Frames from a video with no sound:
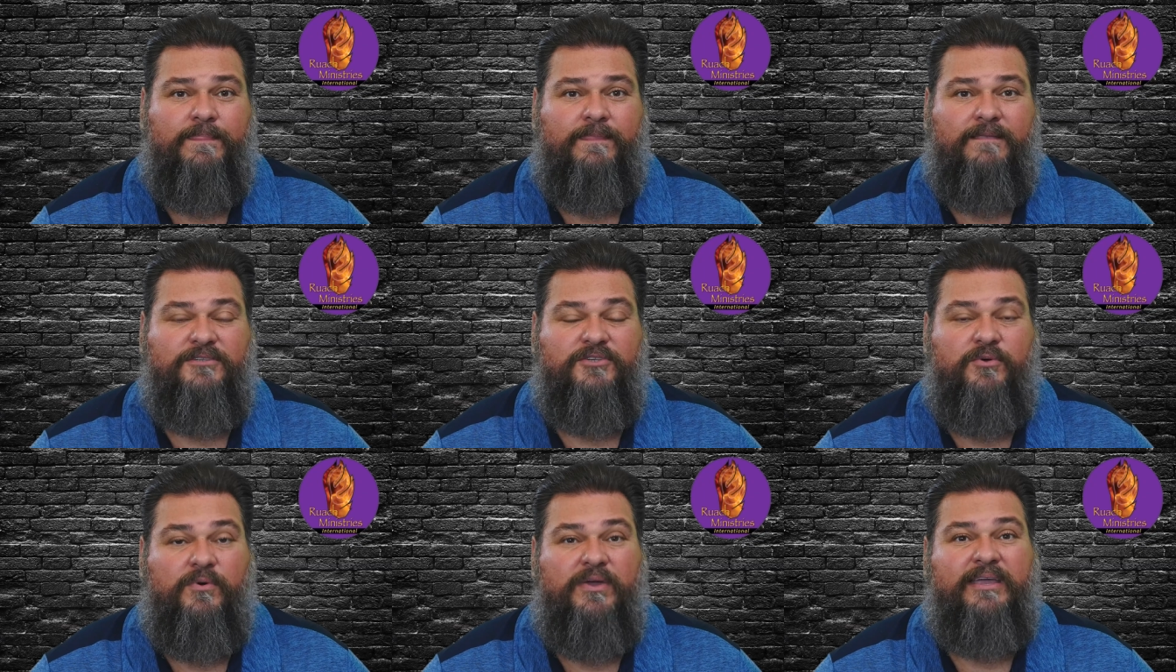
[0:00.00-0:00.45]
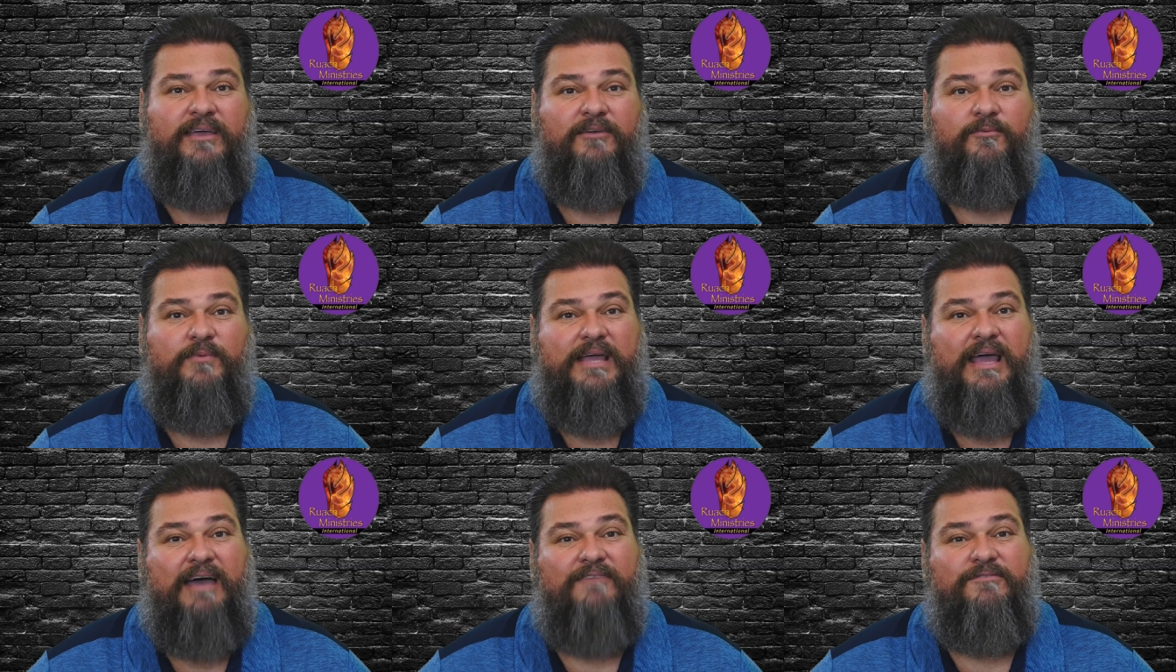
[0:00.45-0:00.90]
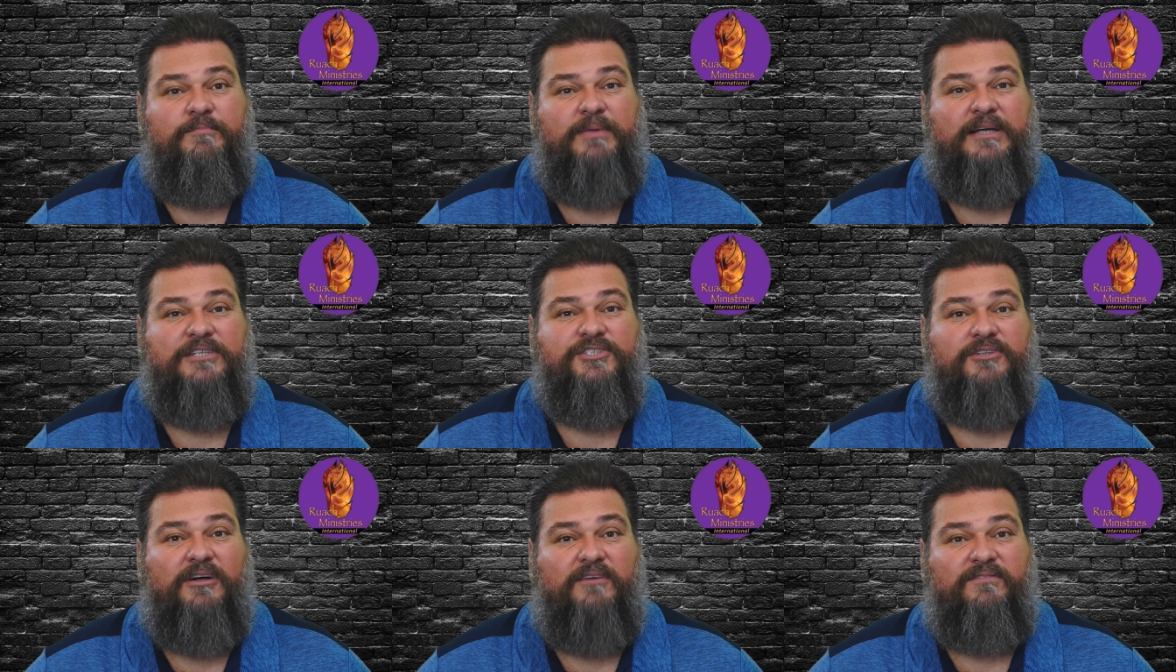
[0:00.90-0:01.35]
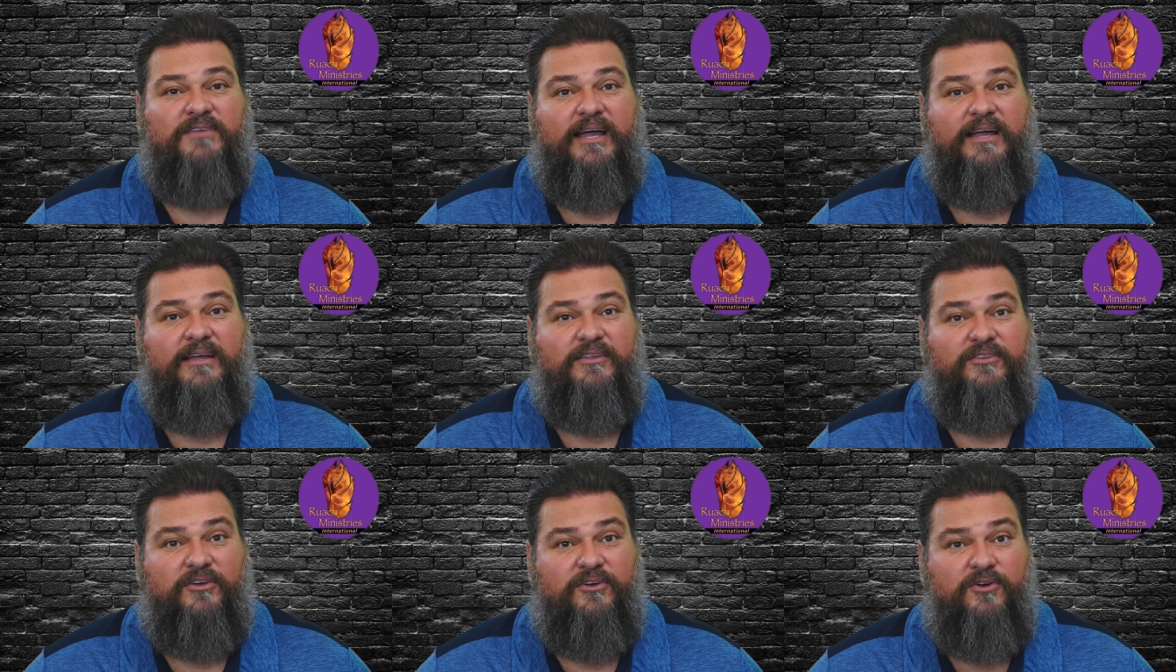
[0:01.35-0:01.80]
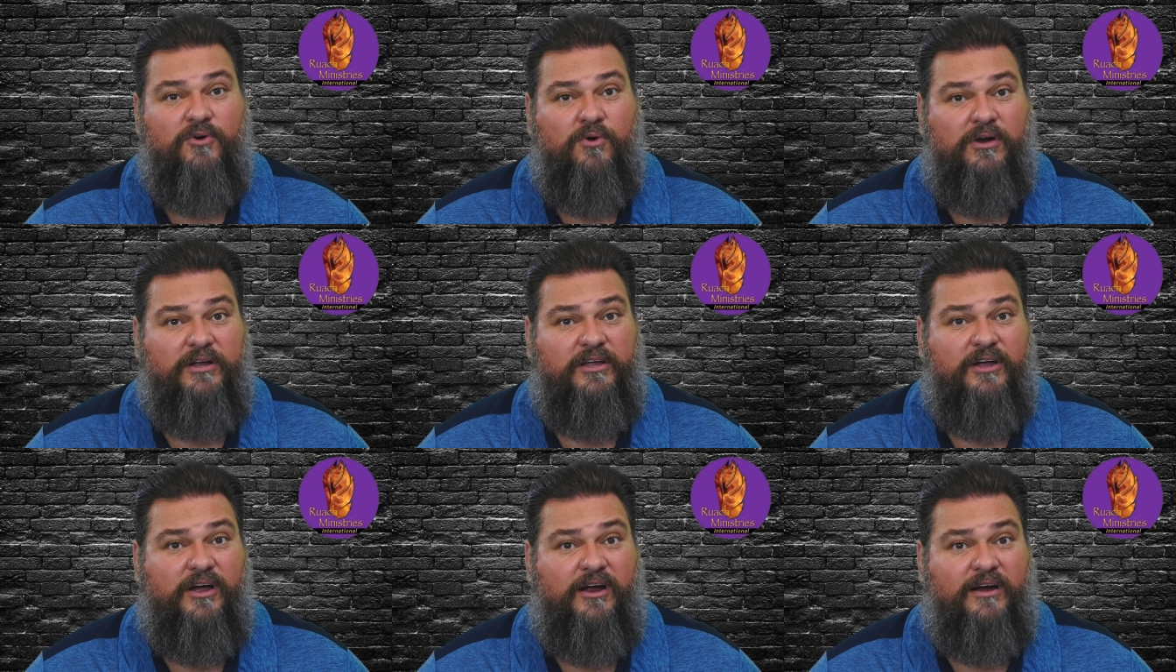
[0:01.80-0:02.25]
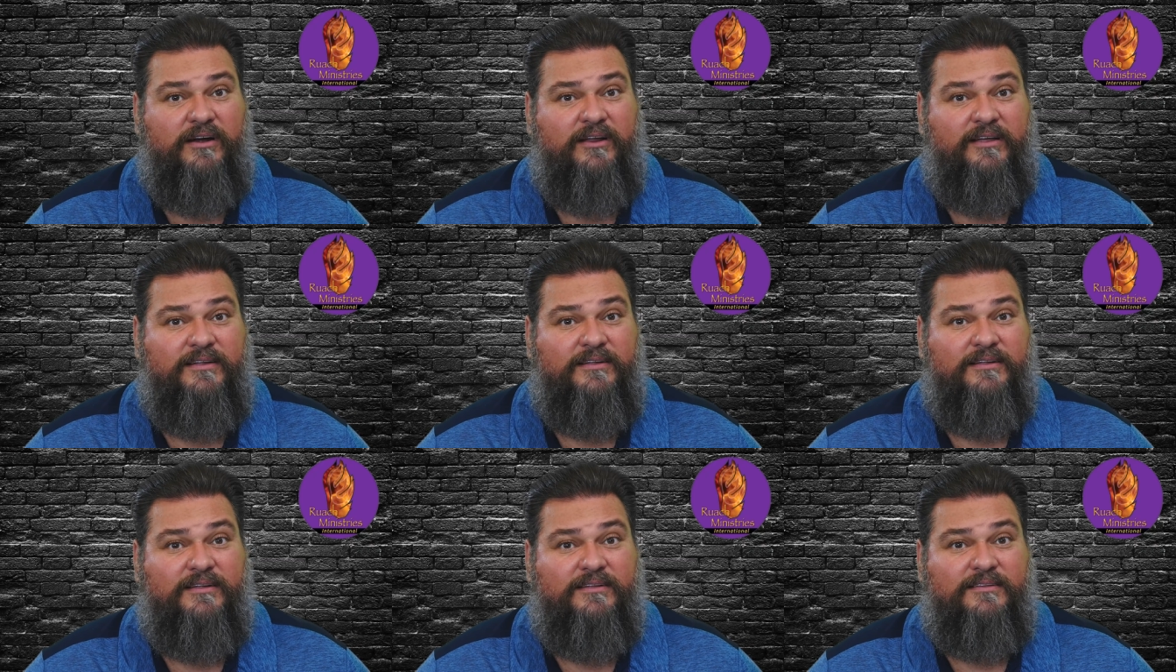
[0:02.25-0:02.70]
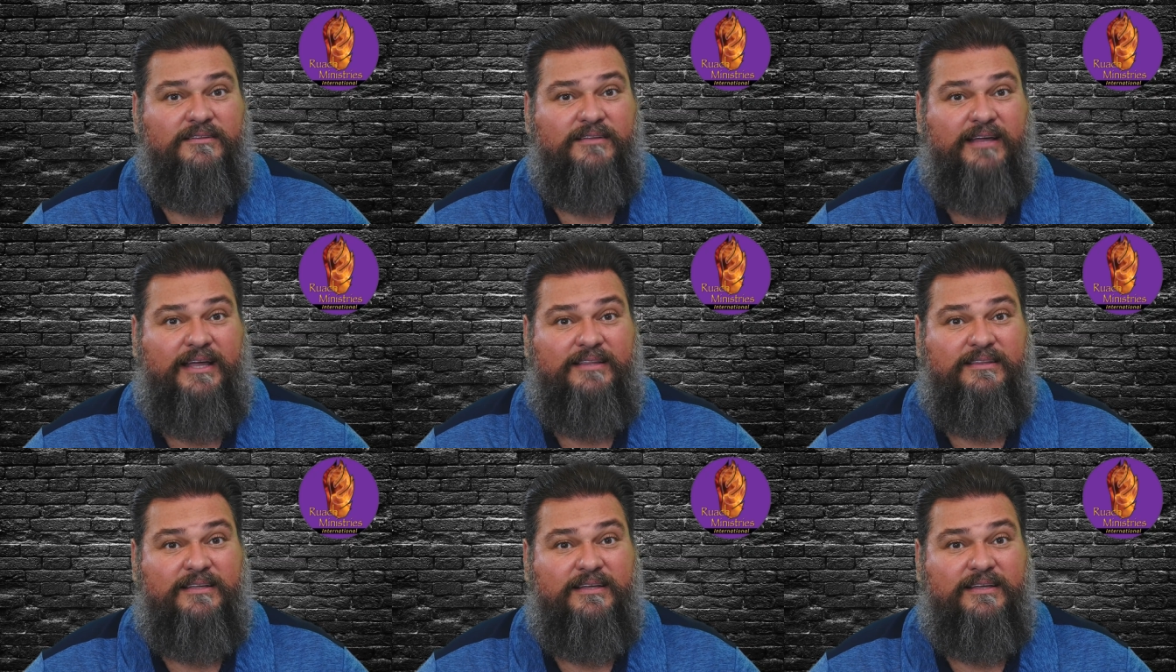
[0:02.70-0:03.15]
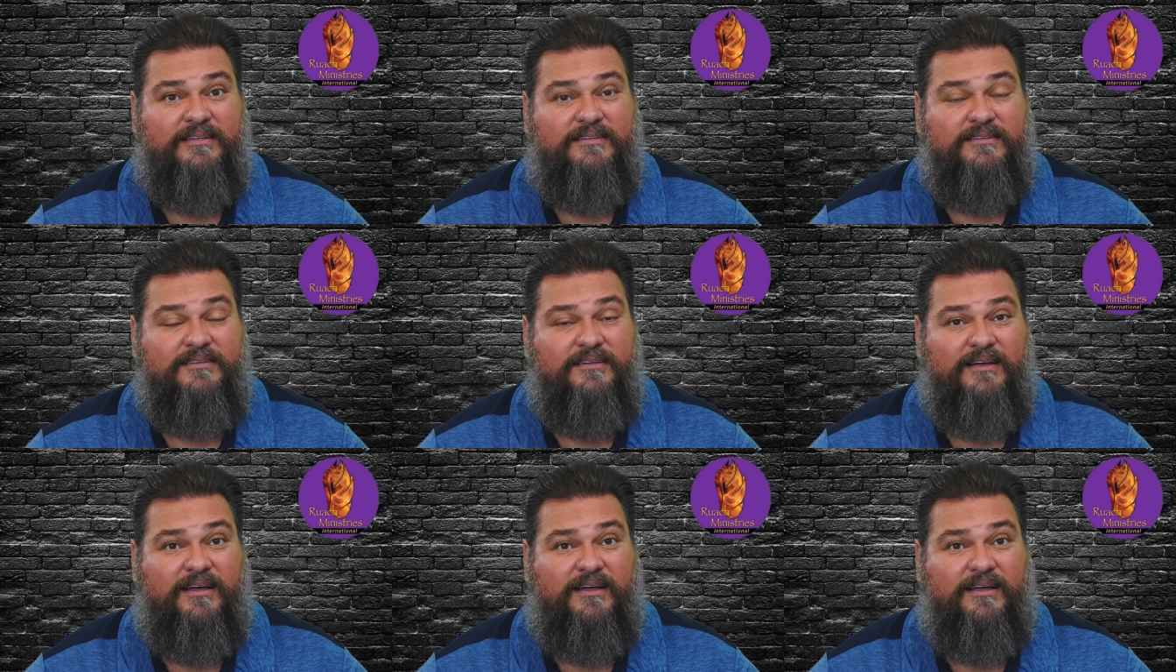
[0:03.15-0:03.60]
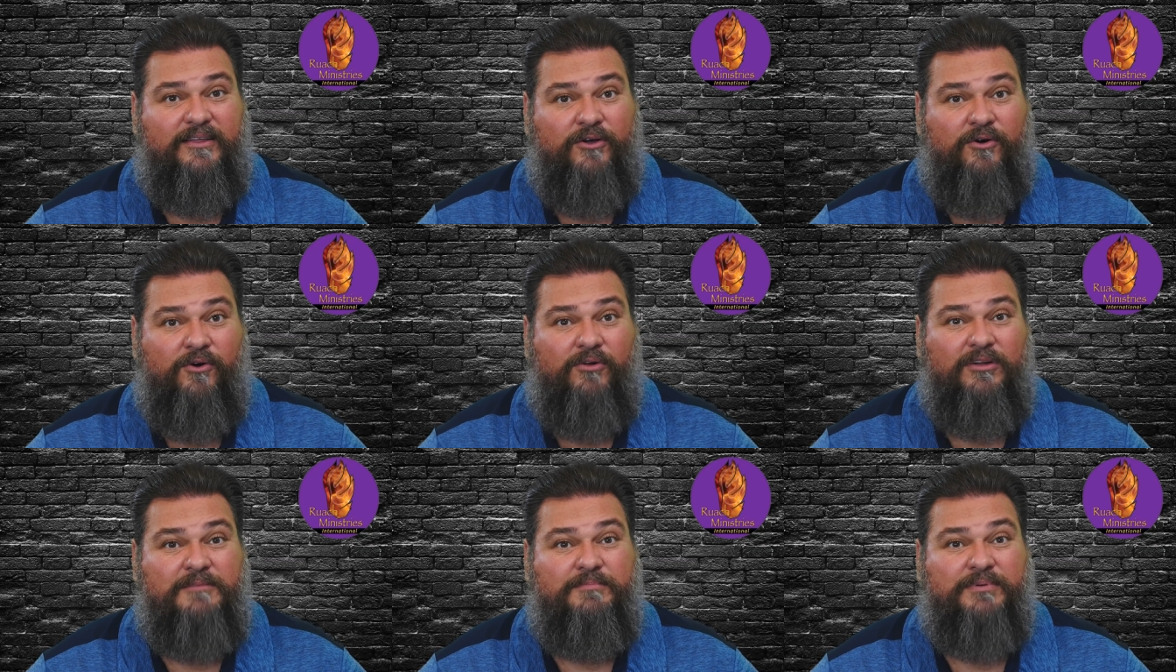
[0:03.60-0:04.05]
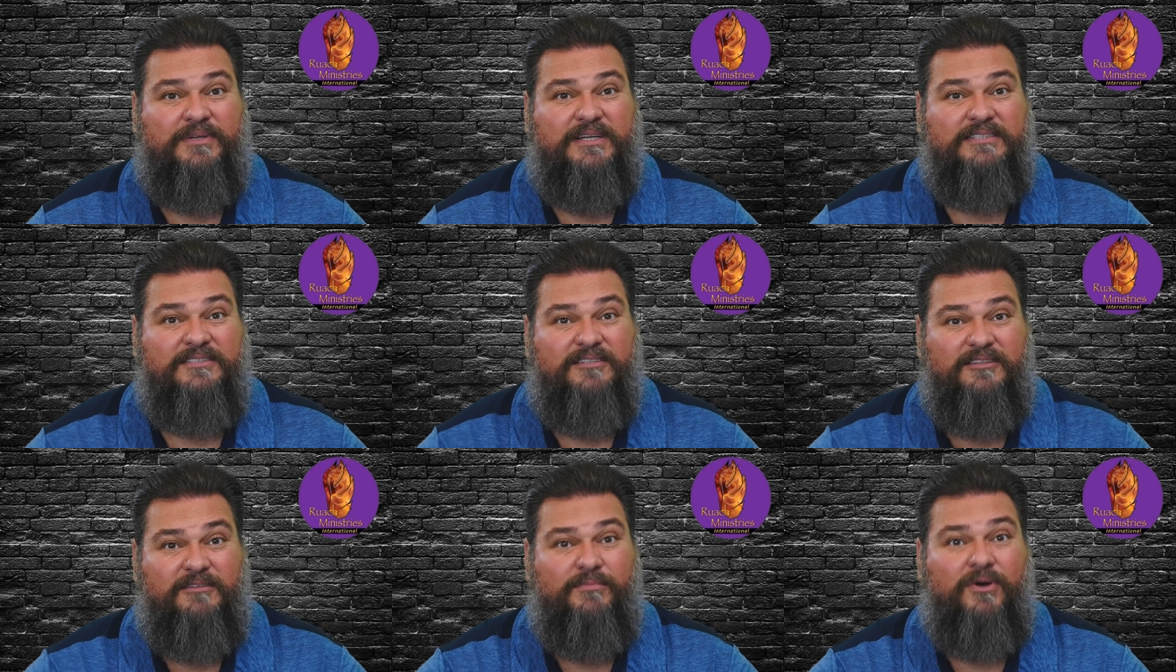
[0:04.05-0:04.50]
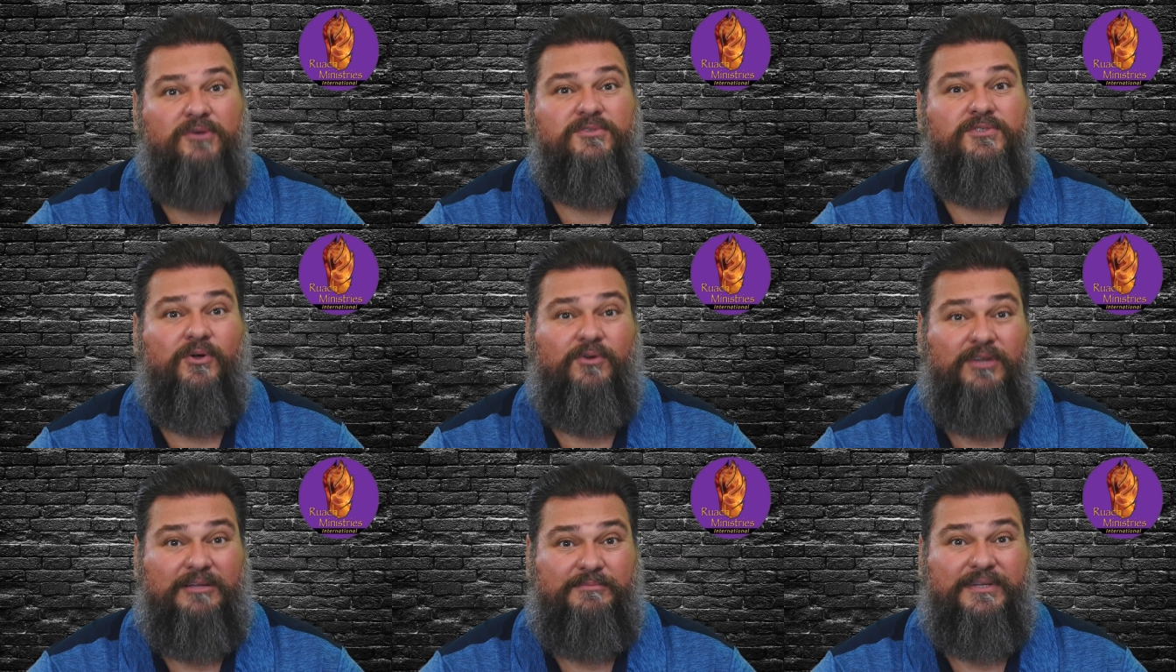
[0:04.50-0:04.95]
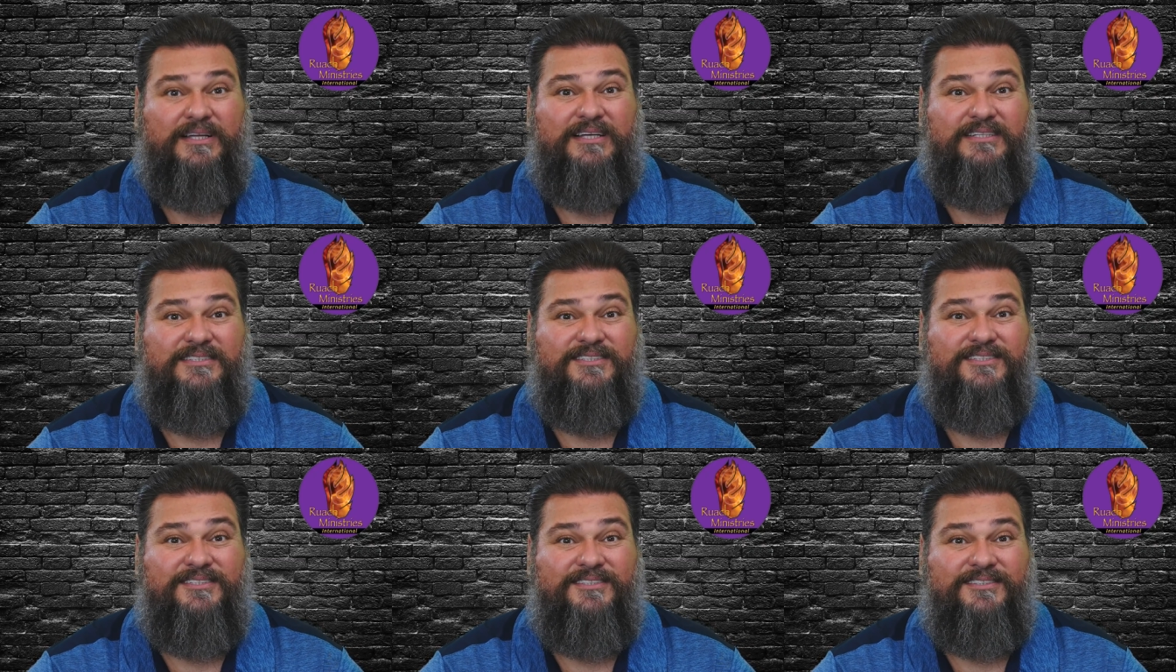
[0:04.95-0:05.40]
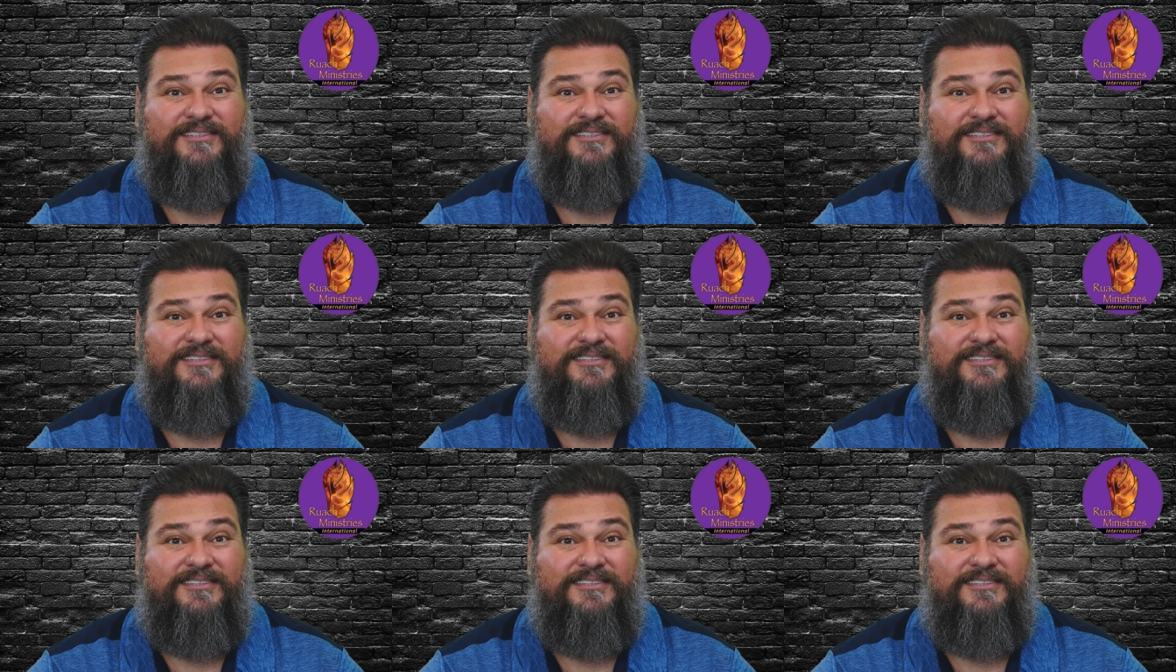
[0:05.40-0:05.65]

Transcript: So again, we have a picture of like the courtyard and then uh, the holy place and the most holy place.